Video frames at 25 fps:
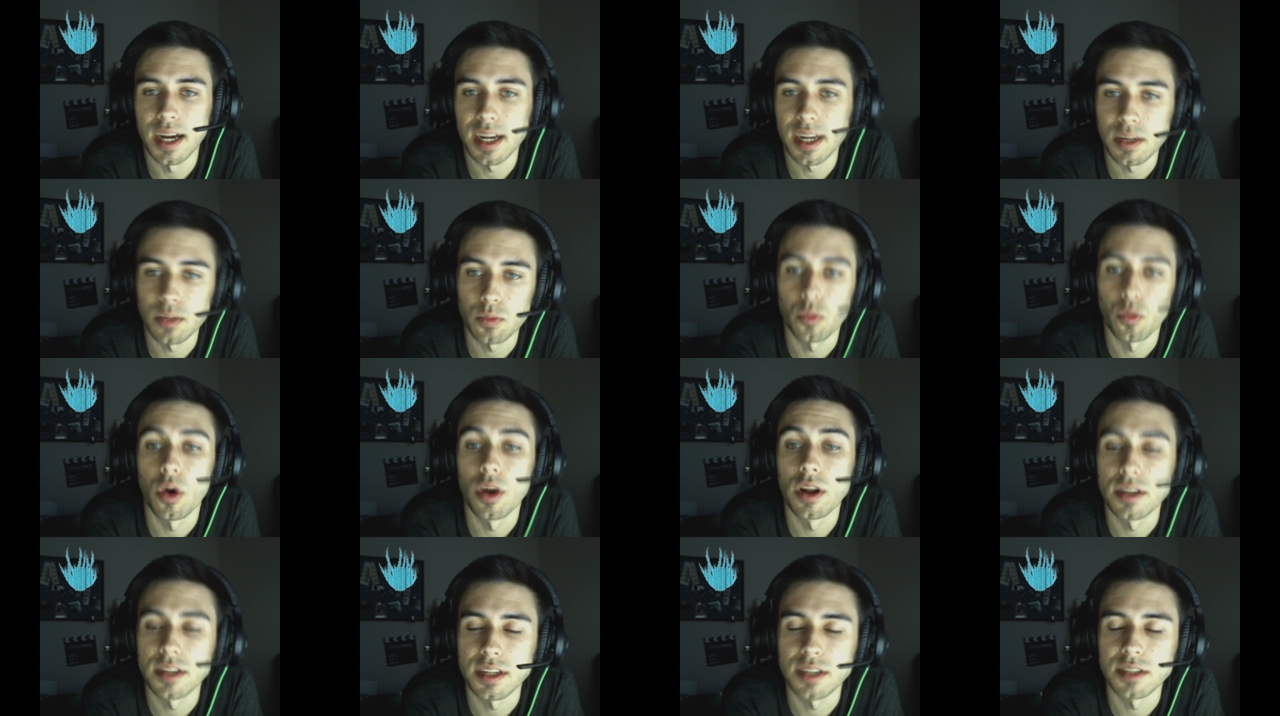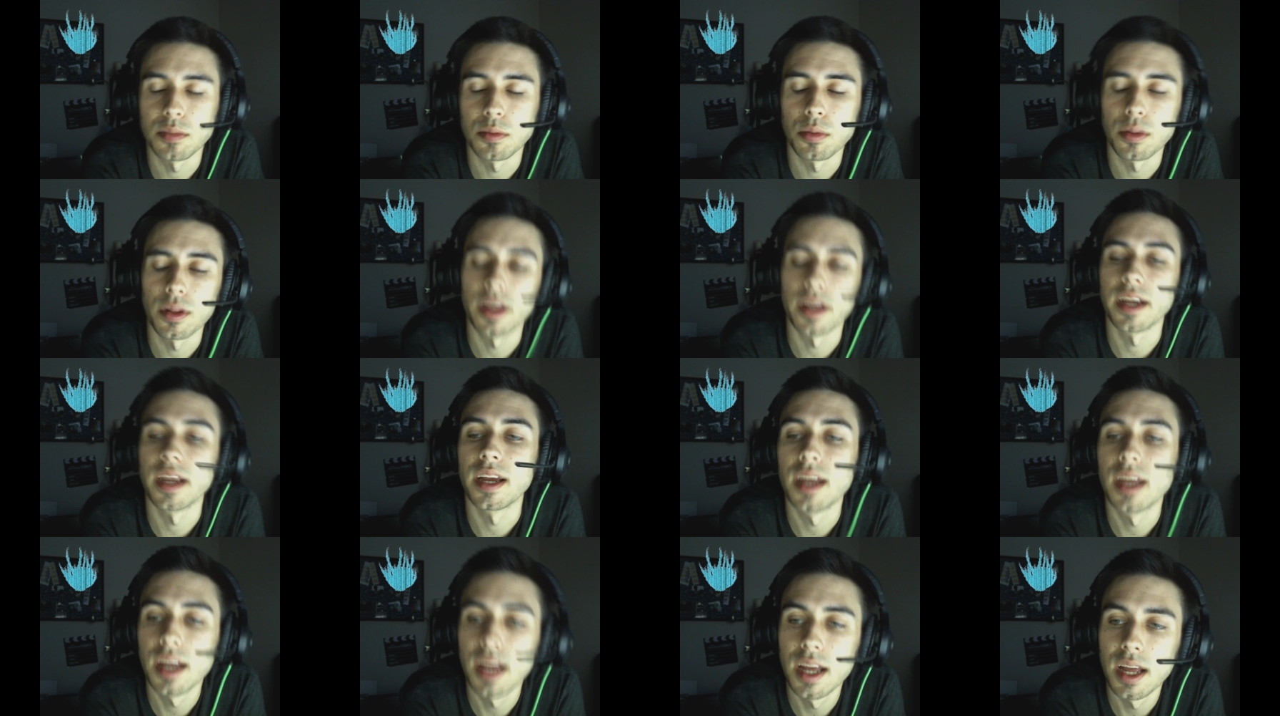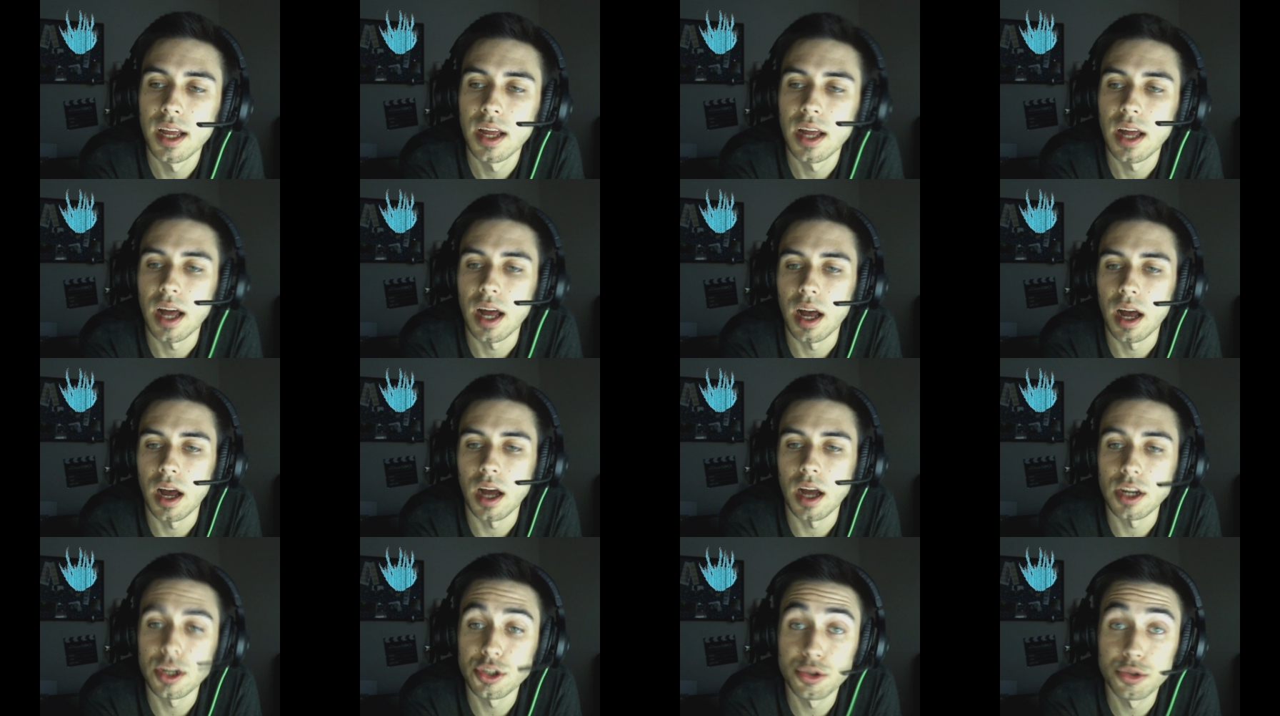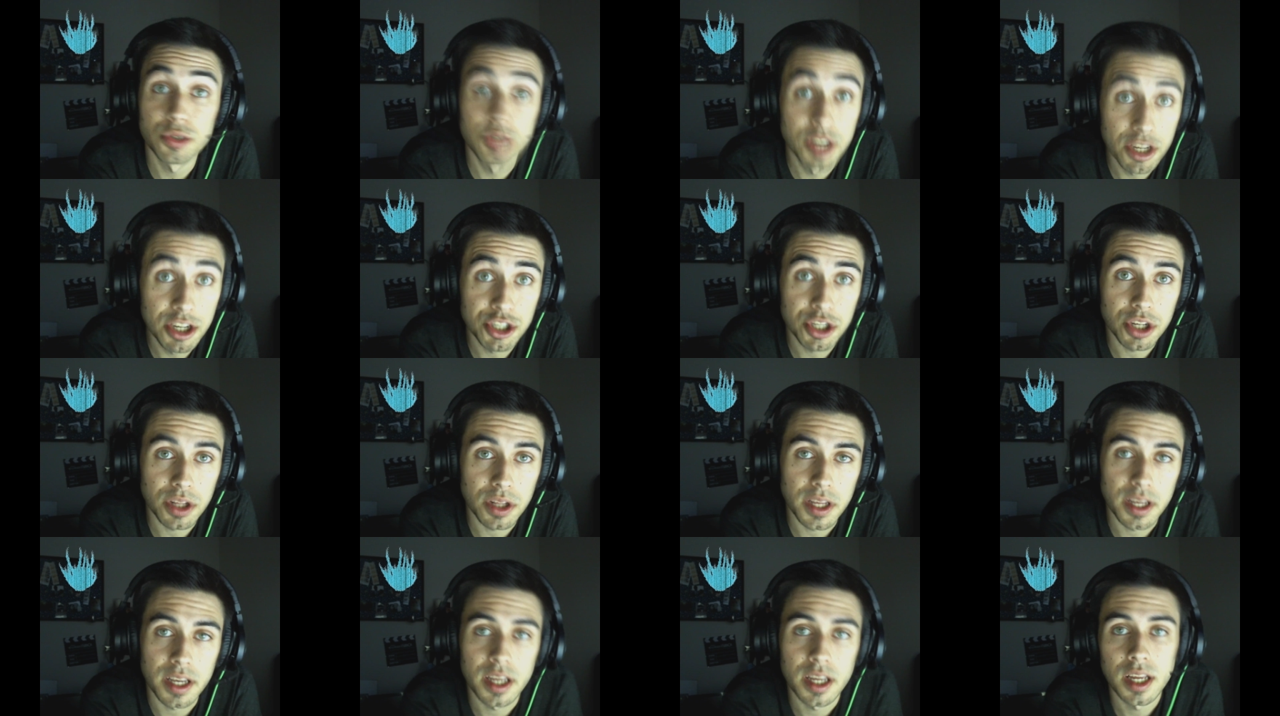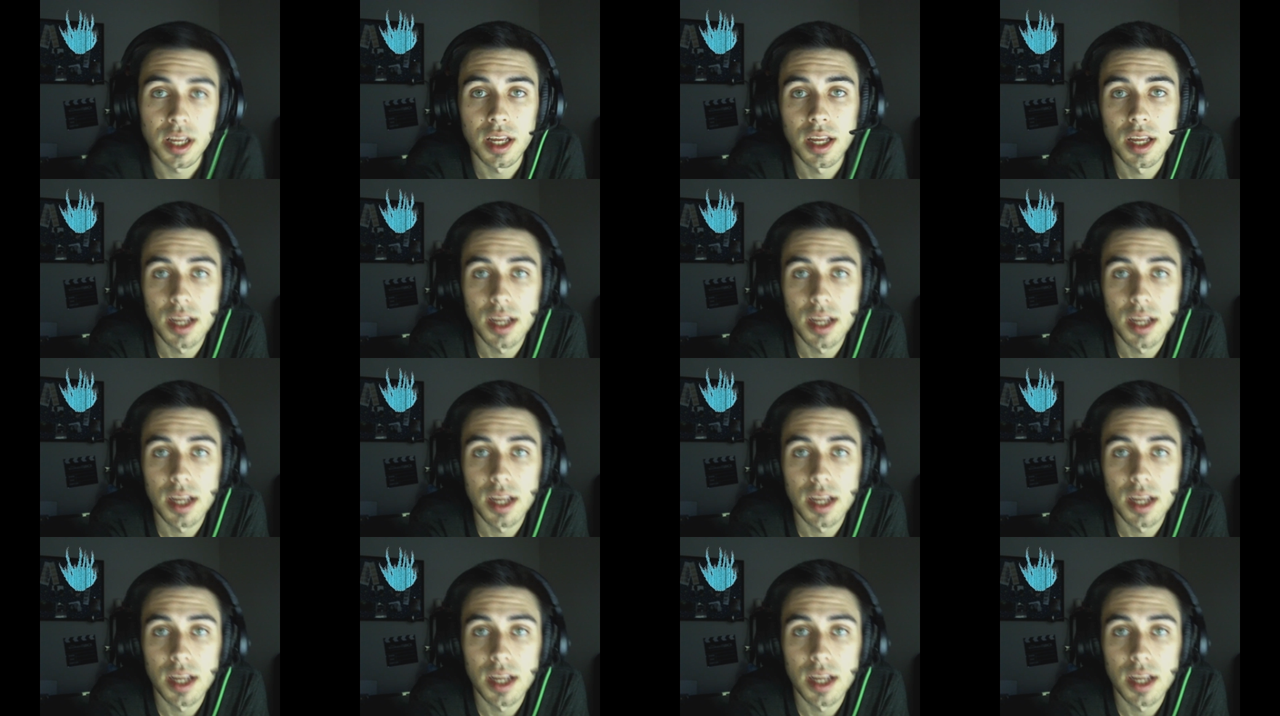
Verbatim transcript: not wanting to play, uh, strategically.